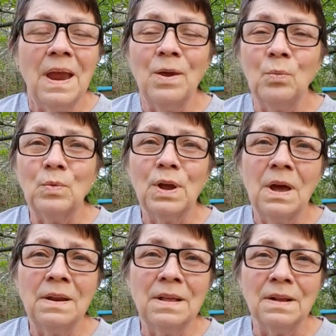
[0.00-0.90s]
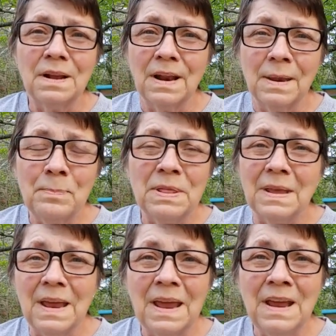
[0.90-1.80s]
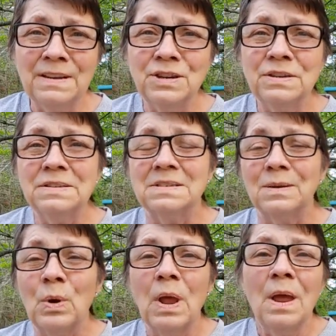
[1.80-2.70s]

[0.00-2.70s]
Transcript: and cutting, clipping the hedges and